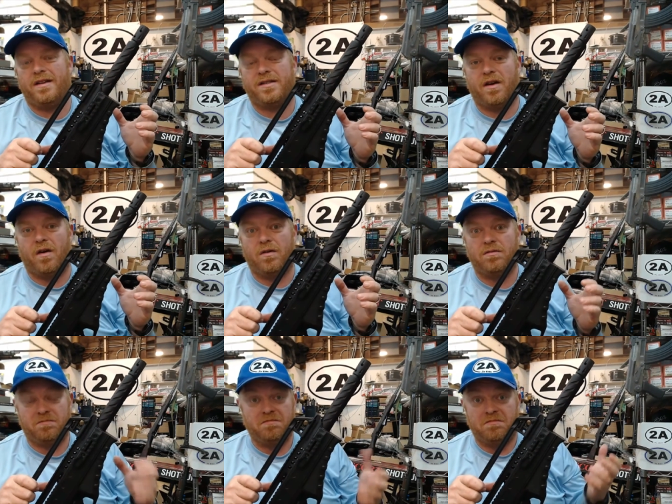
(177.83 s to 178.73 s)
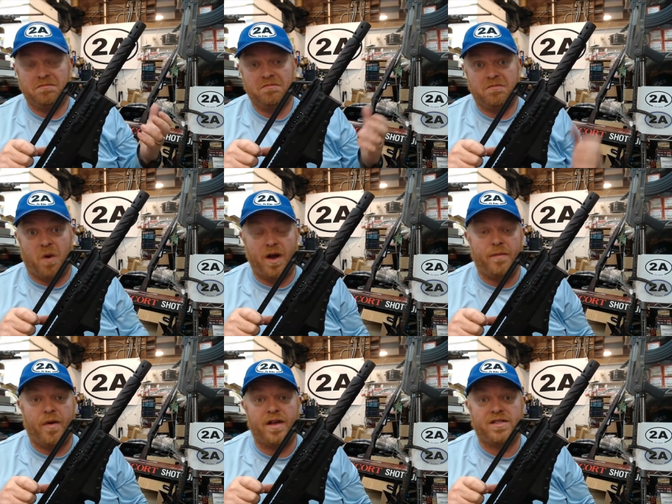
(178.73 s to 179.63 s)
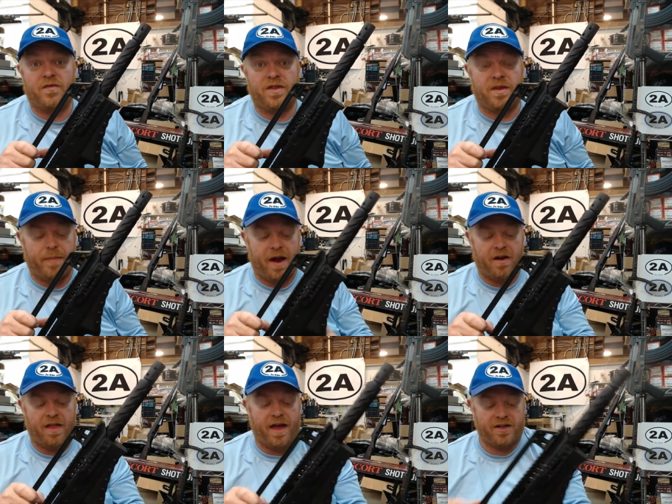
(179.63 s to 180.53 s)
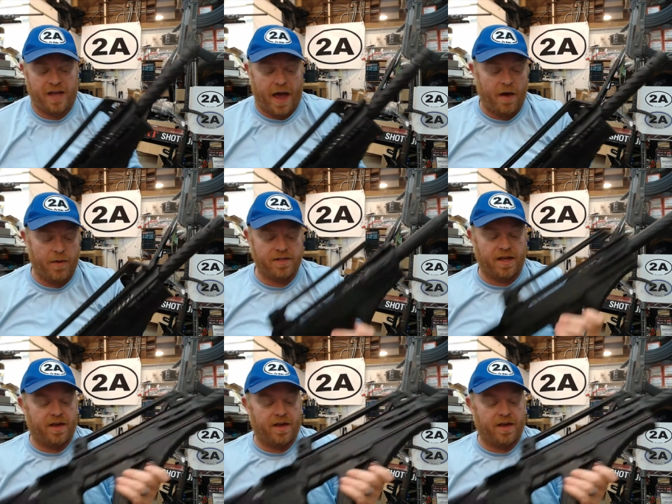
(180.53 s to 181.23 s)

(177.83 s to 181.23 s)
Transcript: So quite impressive with the barrel actually. I always like a